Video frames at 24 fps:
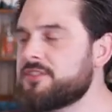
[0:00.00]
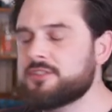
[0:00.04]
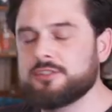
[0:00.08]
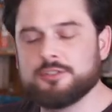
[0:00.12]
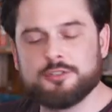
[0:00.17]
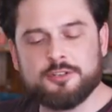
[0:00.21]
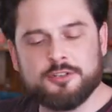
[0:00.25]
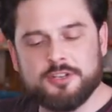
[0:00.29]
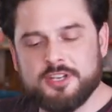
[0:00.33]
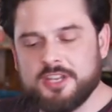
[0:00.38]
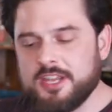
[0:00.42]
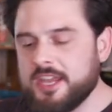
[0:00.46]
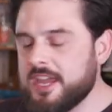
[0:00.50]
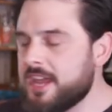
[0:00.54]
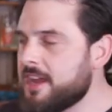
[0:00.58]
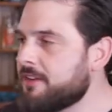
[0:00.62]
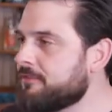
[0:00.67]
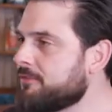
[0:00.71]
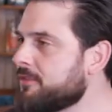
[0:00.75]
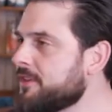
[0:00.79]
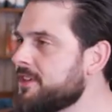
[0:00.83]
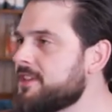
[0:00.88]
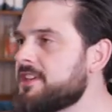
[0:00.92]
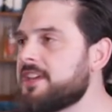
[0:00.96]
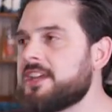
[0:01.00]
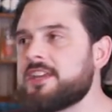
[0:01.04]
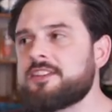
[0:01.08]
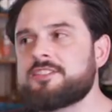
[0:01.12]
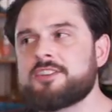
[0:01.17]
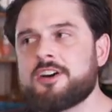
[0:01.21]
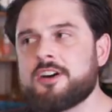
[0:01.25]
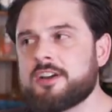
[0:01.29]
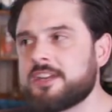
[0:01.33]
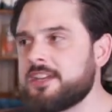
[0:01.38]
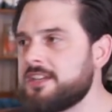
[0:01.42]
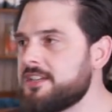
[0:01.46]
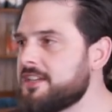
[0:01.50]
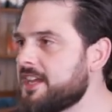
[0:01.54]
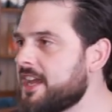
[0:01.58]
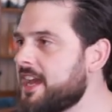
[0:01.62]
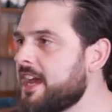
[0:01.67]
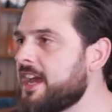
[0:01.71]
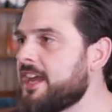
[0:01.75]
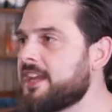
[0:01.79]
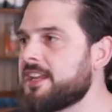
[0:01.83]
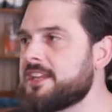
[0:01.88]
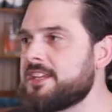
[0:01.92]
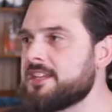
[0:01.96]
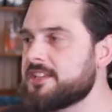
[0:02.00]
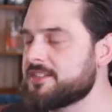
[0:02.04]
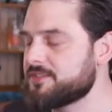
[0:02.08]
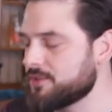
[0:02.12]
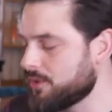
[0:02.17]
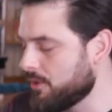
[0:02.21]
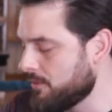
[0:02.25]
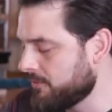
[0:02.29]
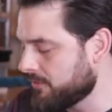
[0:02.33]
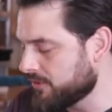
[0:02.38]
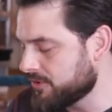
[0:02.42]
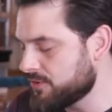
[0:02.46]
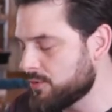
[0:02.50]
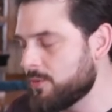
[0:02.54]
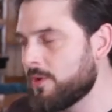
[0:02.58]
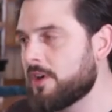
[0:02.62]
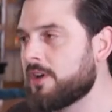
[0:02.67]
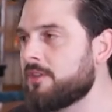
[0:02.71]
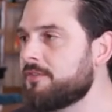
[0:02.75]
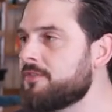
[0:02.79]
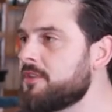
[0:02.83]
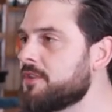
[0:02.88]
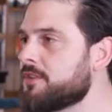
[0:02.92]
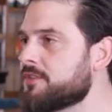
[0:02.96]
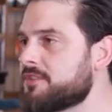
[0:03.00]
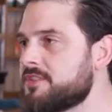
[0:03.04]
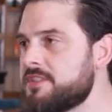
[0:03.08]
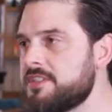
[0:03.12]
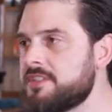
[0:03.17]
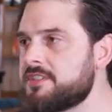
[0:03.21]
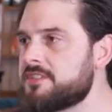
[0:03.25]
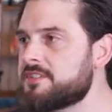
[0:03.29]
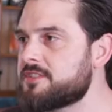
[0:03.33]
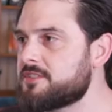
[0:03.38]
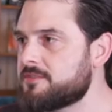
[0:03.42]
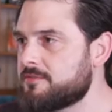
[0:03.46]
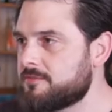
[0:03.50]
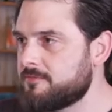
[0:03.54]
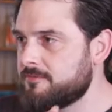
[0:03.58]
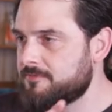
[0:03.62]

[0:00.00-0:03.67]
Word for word: If he's learning every day talking to Atticus over twelve years, his